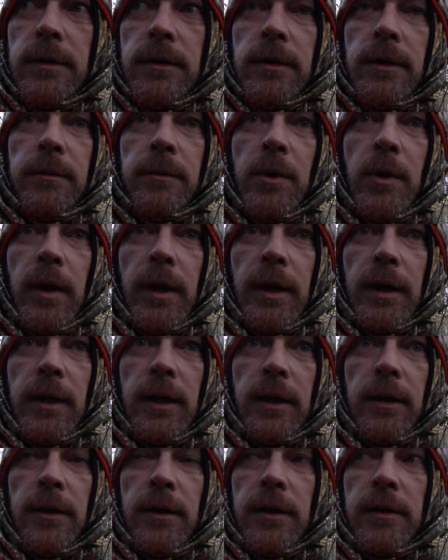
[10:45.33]
I'm hanging
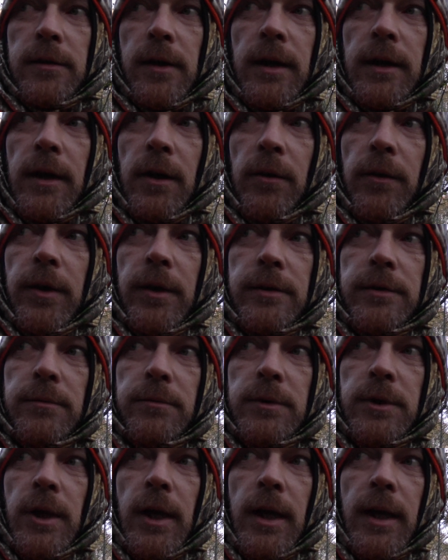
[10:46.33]
here because I know there's some
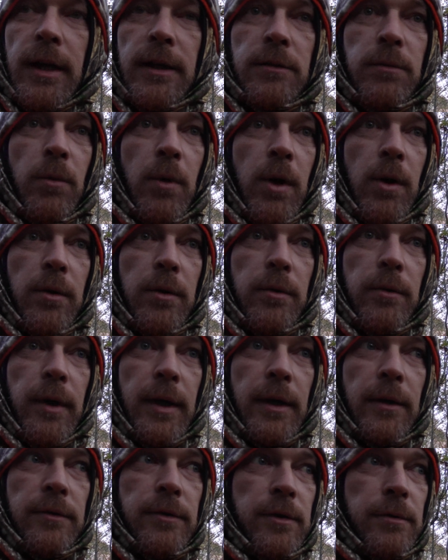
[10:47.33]
giants walking
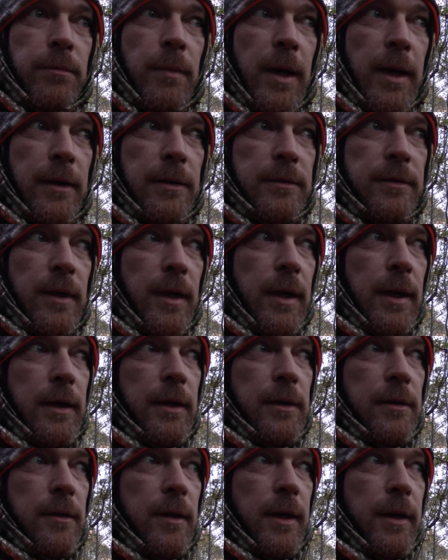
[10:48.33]
around just by the sign
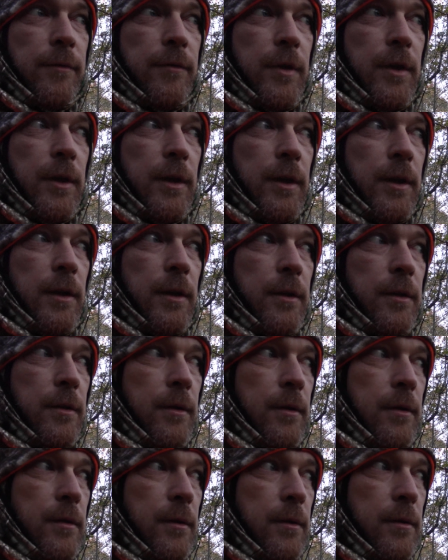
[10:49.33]
that's left in here.
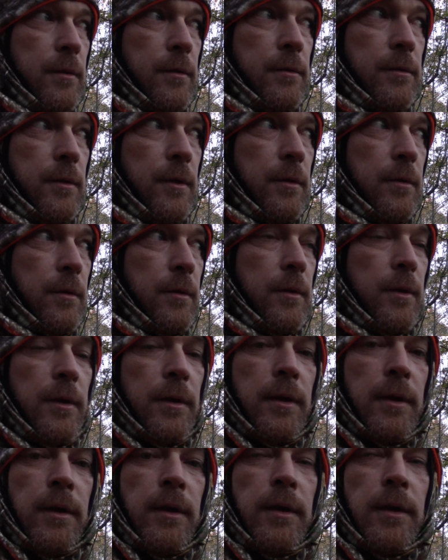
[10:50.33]
So
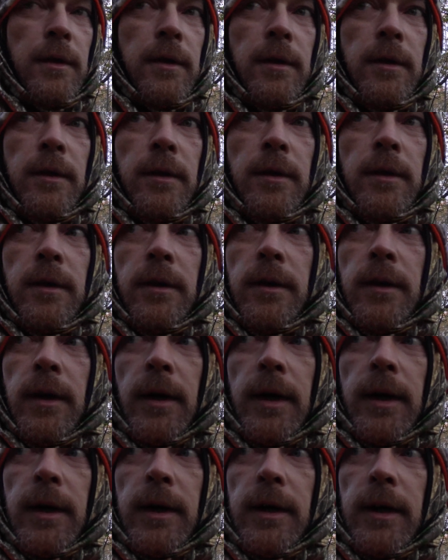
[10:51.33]

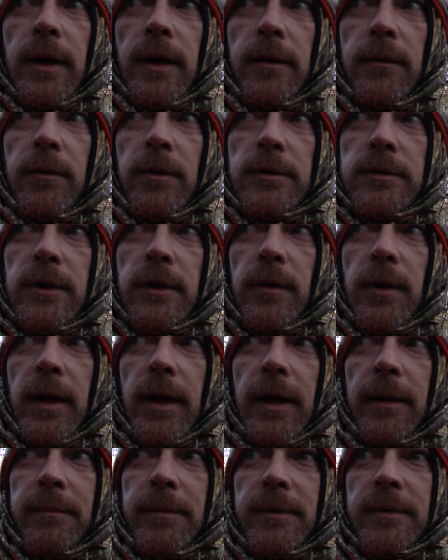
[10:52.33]
hang in there, we'll see what
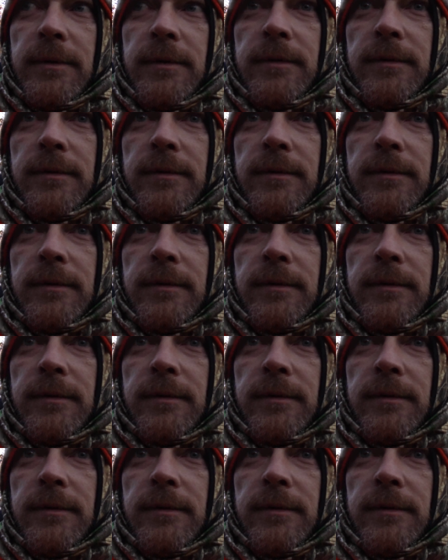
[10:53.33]
happens.